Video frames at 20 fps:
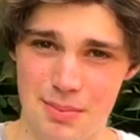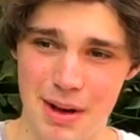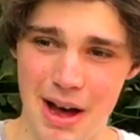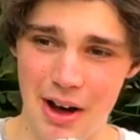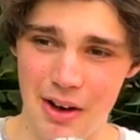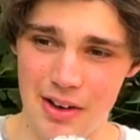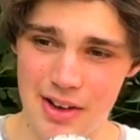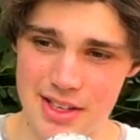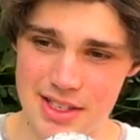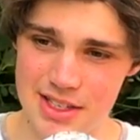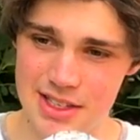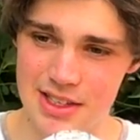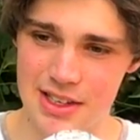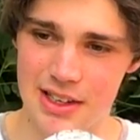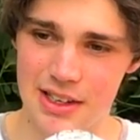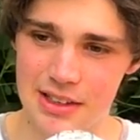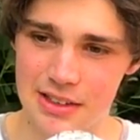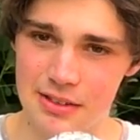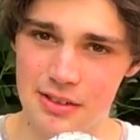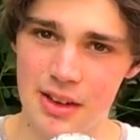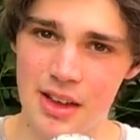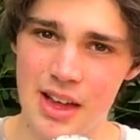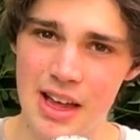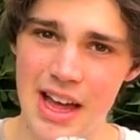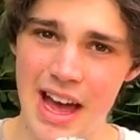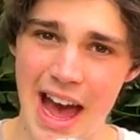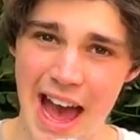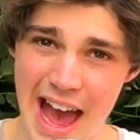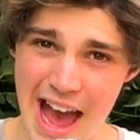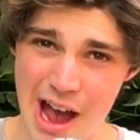about a certain
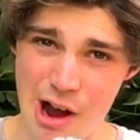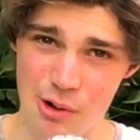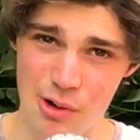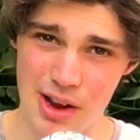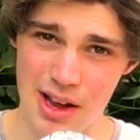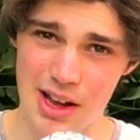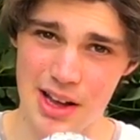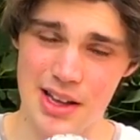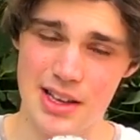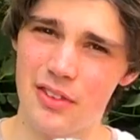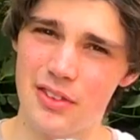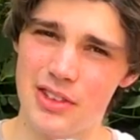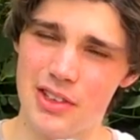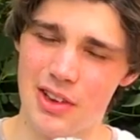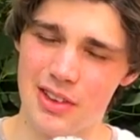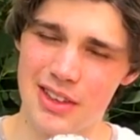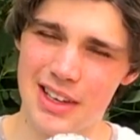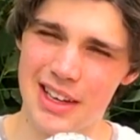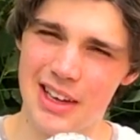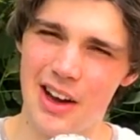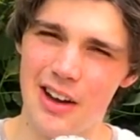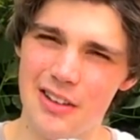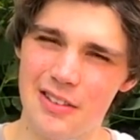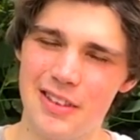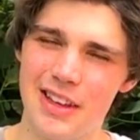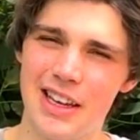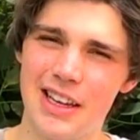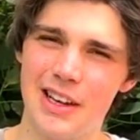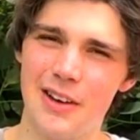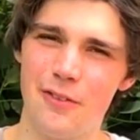area. So I think kind
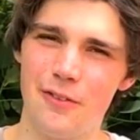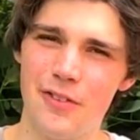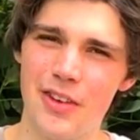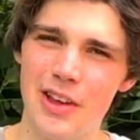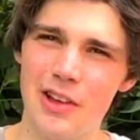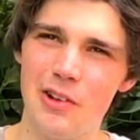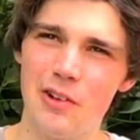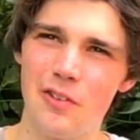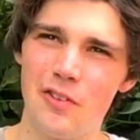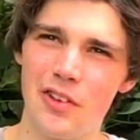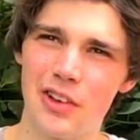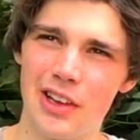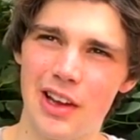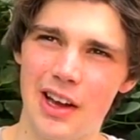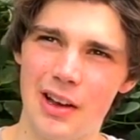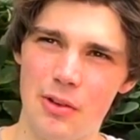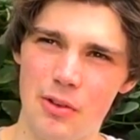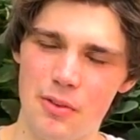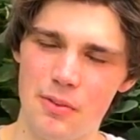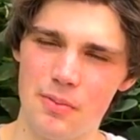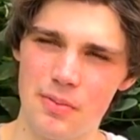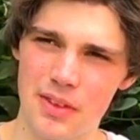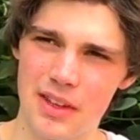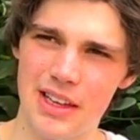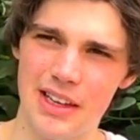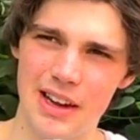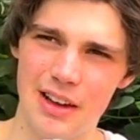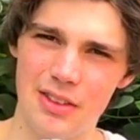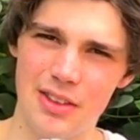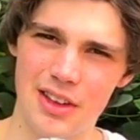of getting a feel for like,
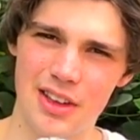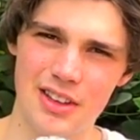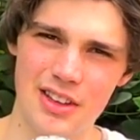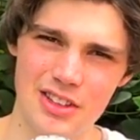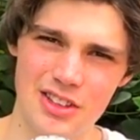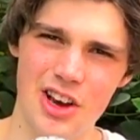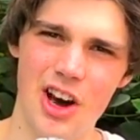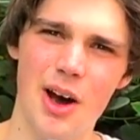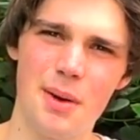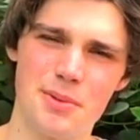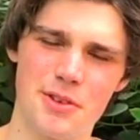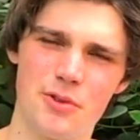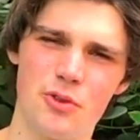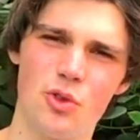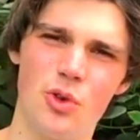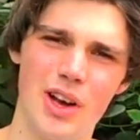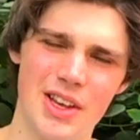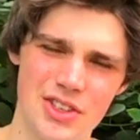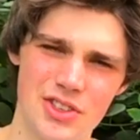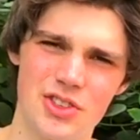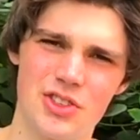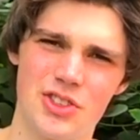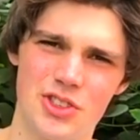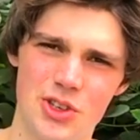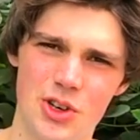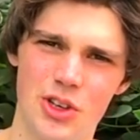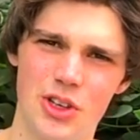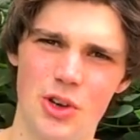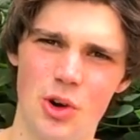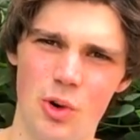you know, the types of questions
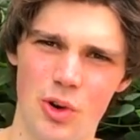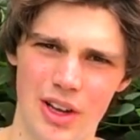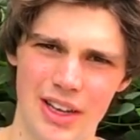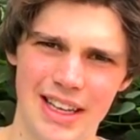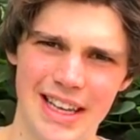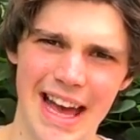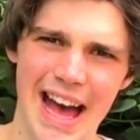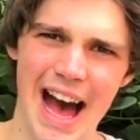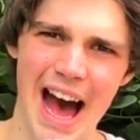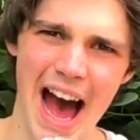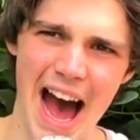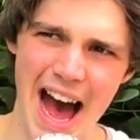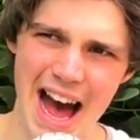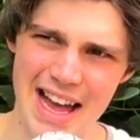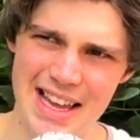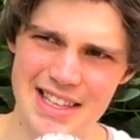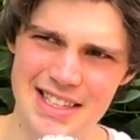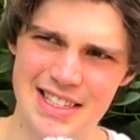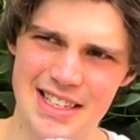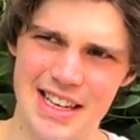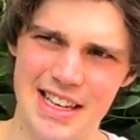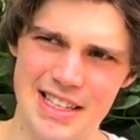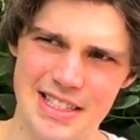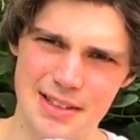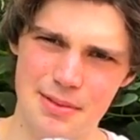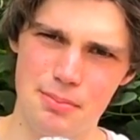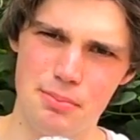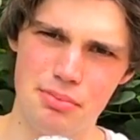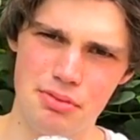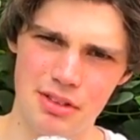you're going to get asked is
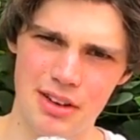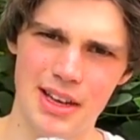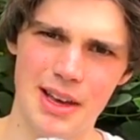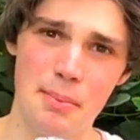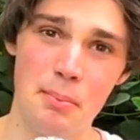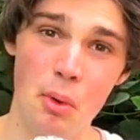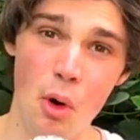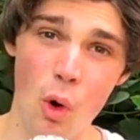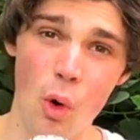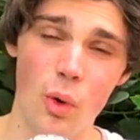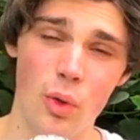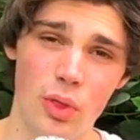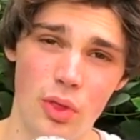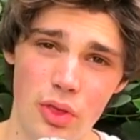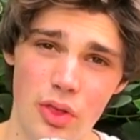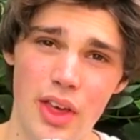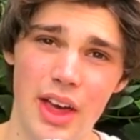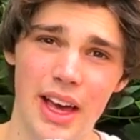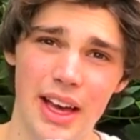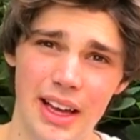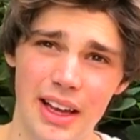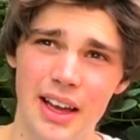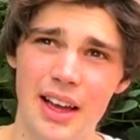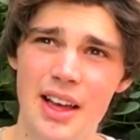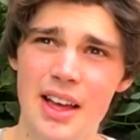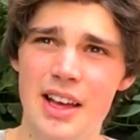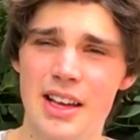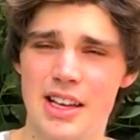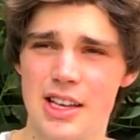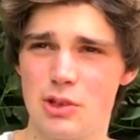a pretty important thing,
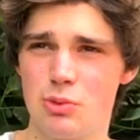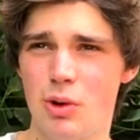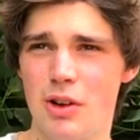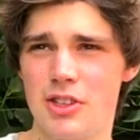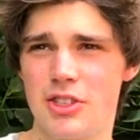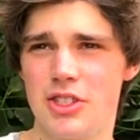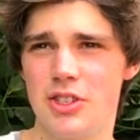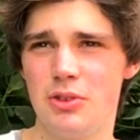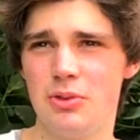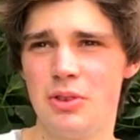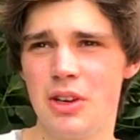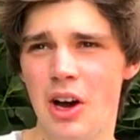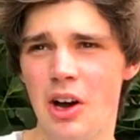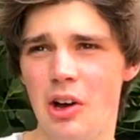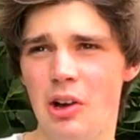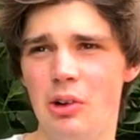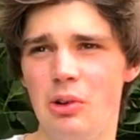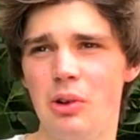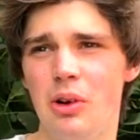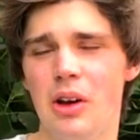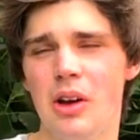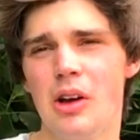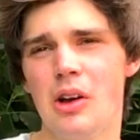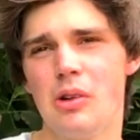because once you know